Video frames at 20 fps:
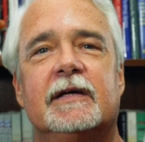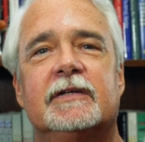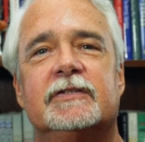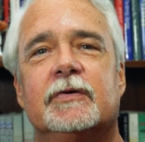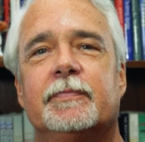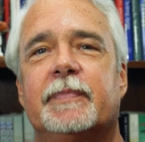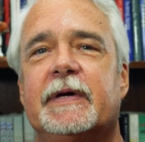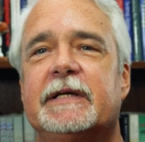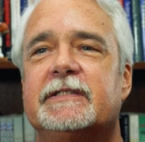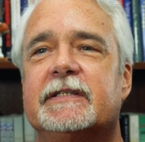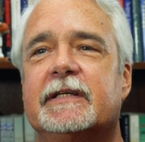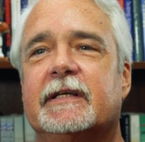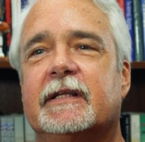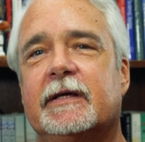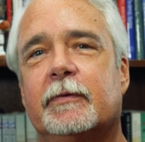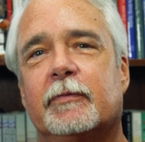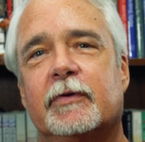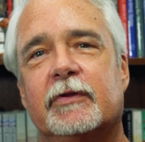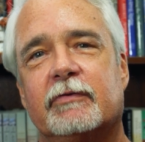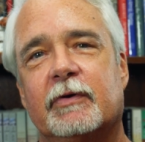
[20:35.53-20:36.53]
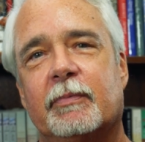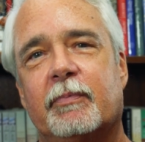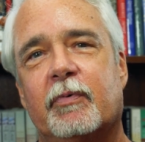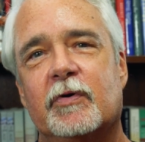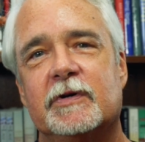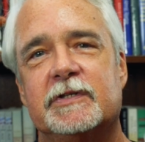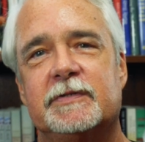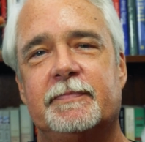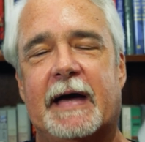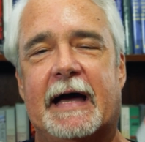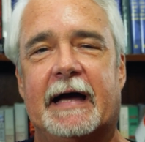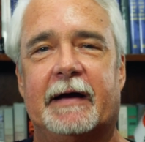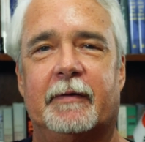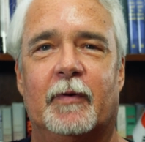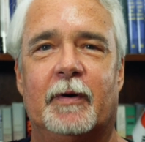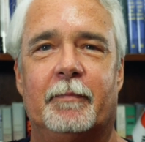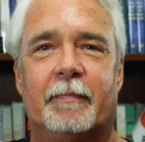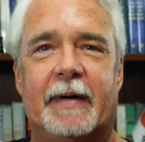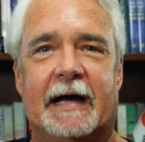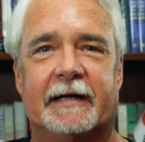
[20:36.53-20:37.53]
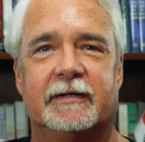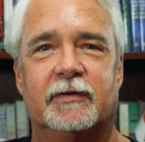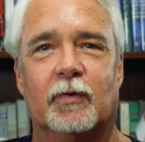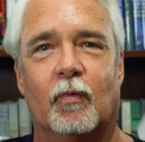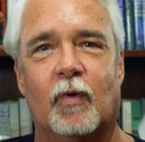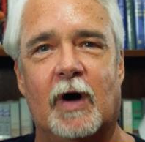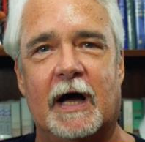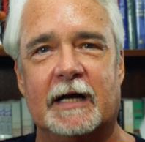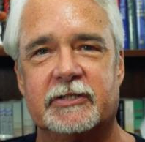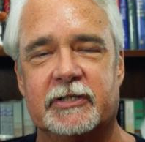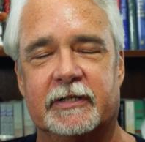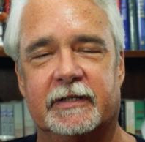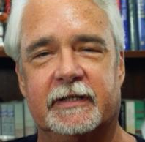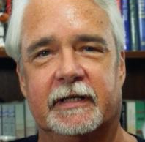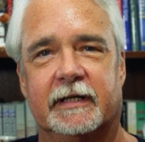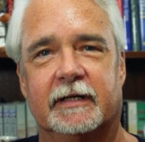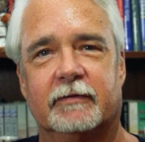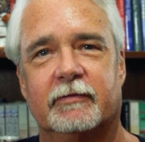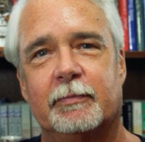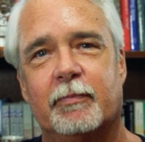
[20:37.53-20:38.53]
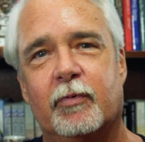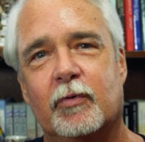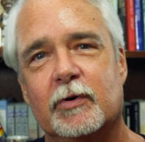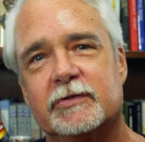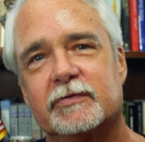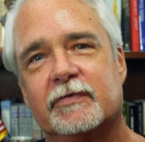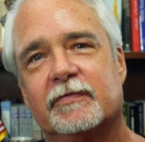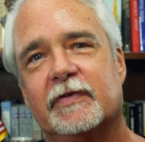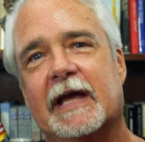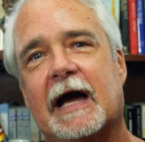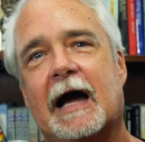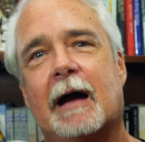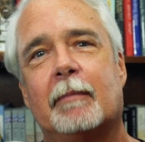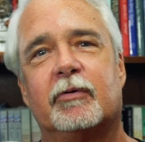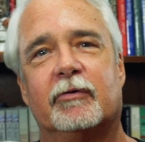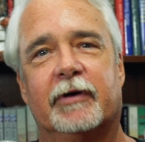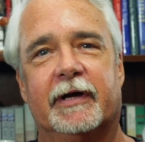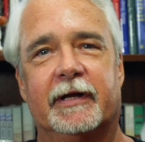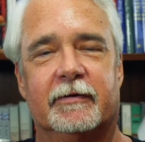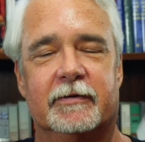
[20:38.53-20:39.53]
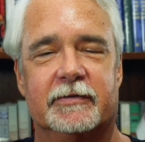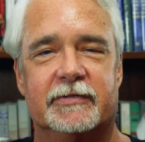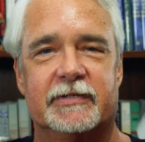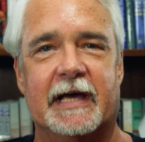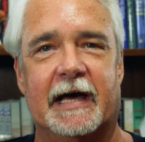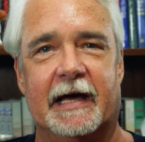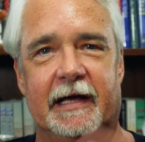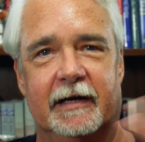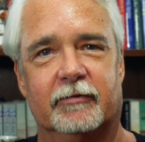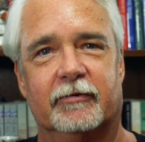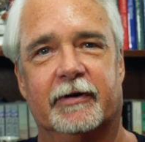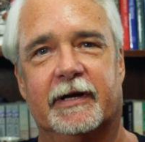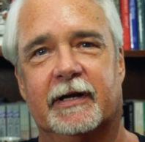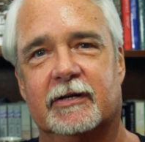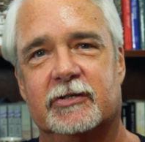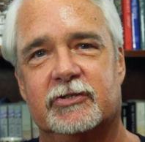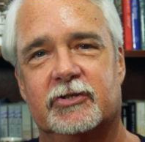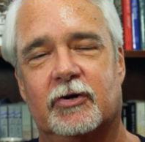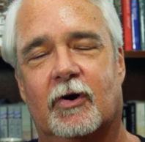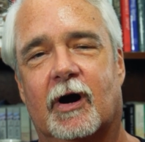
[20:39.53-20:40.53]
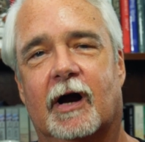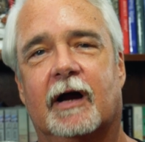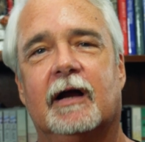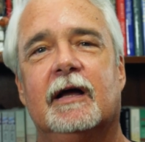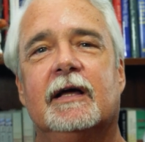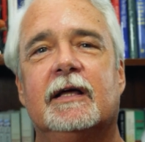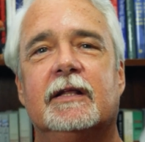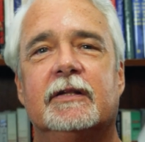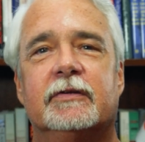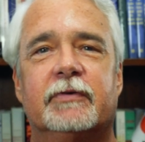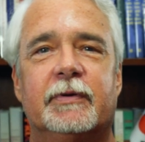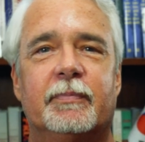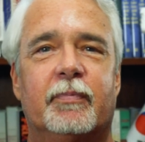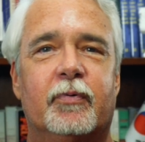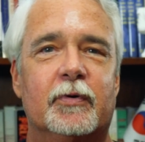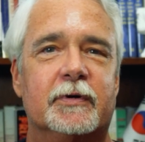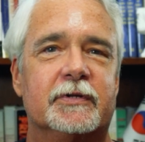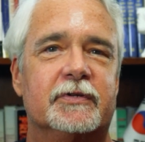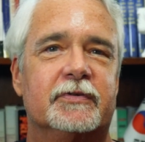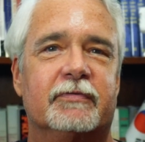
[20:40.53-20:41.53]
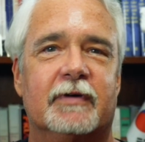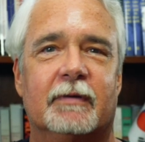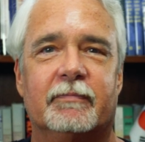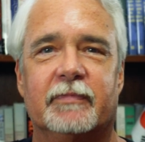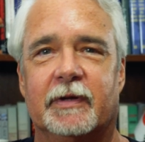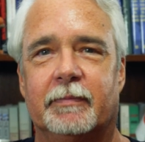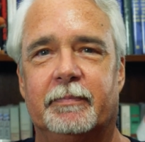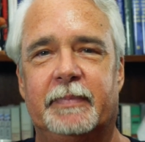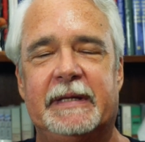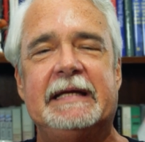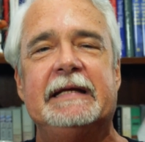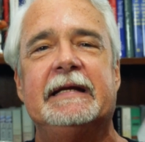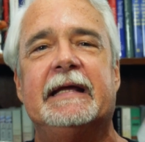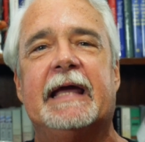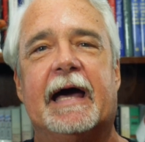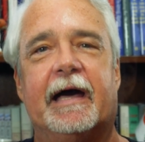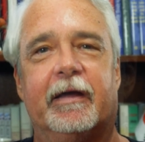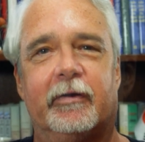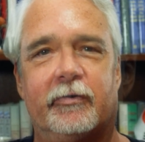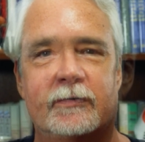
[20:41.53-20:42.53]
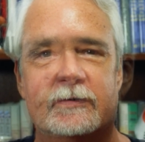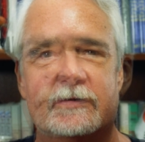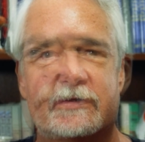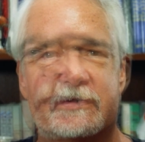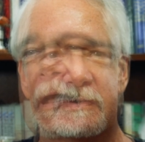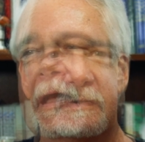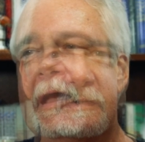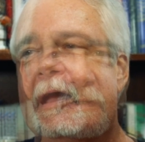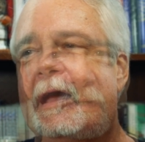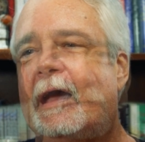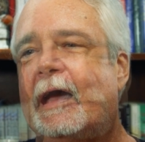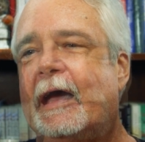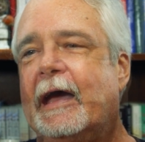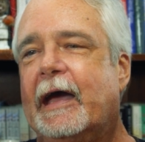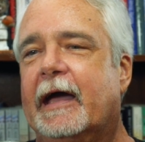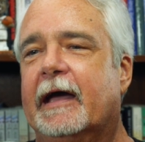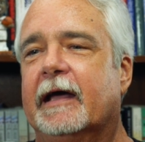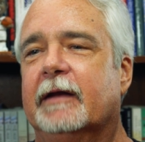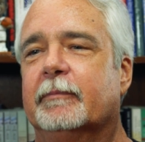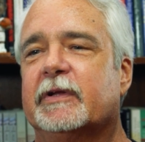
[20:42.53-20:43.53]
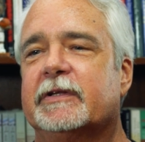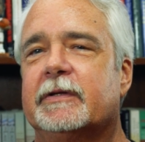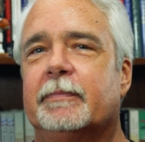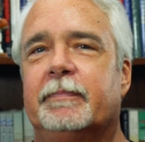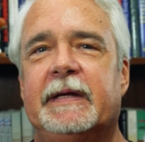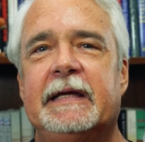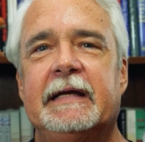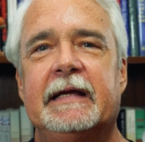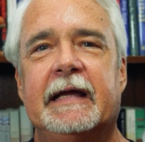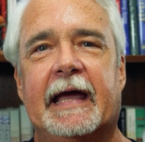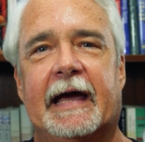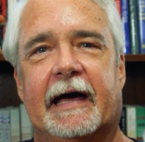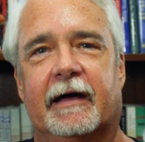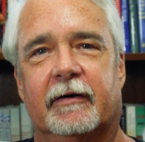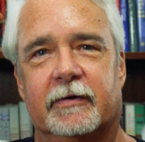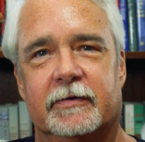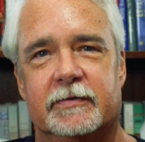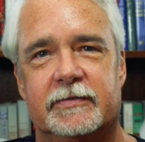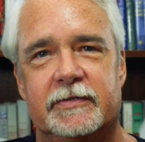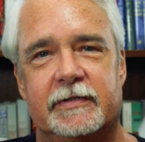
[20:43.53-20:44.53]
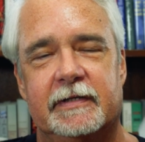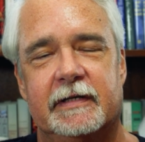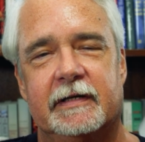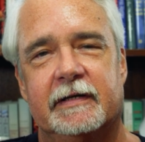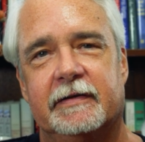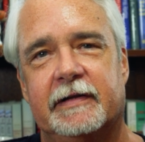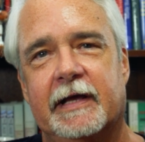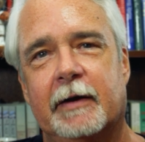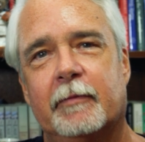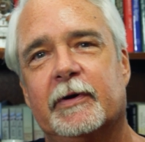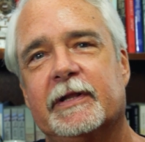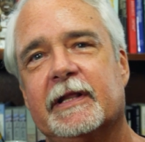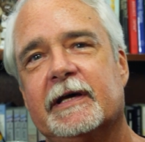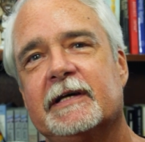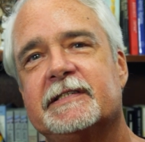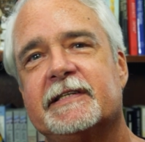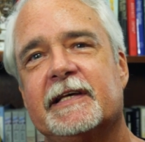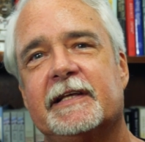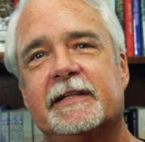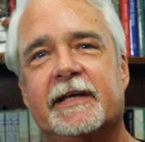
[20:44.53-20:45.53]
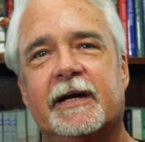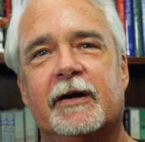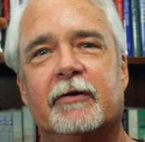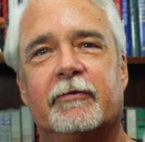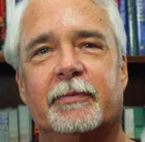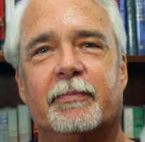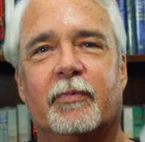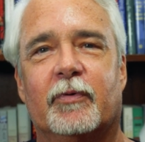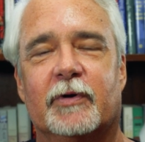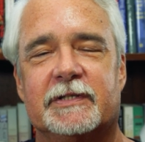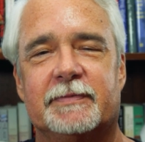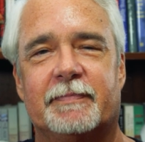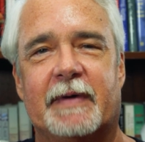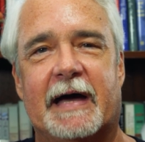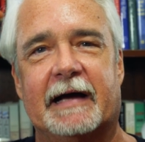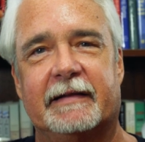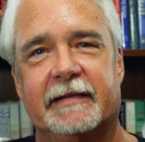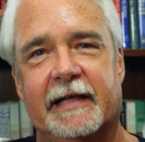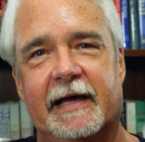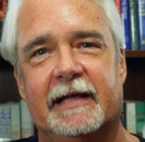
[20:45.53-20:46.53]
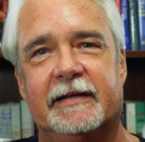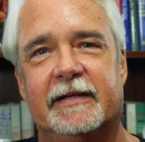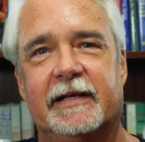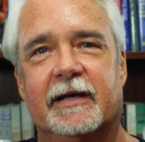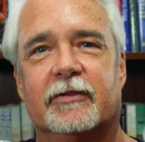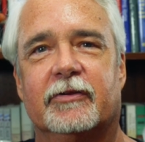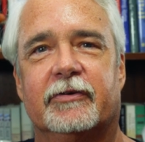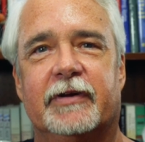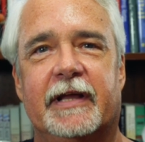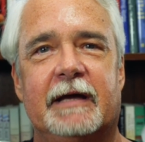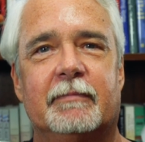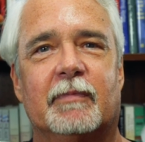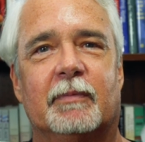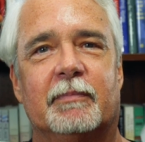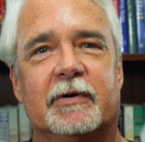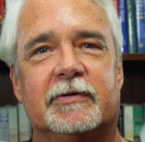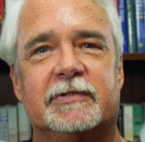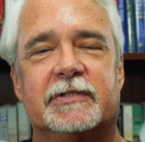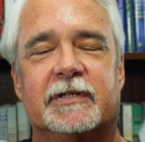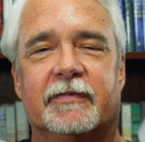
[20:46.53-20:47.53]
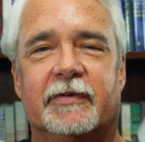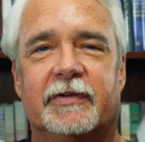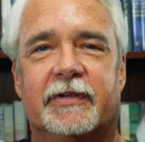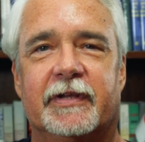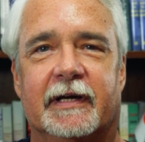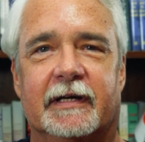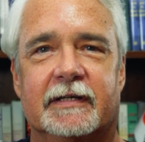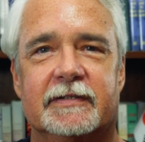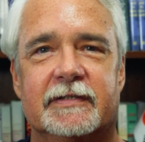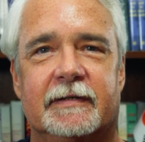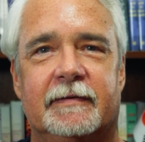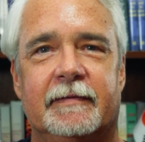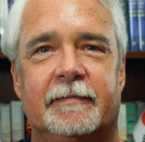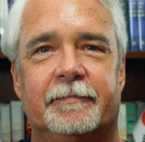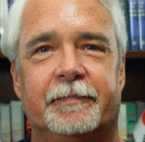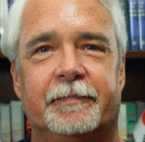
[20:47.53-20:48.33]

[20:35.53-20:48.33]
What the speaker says: So basically, when the reports back went back to Washington, the reports from the operators had Iran Ajr, the reports from the bean counters. But the bean counters, when they sent their reports back, they had the other name on most of the things.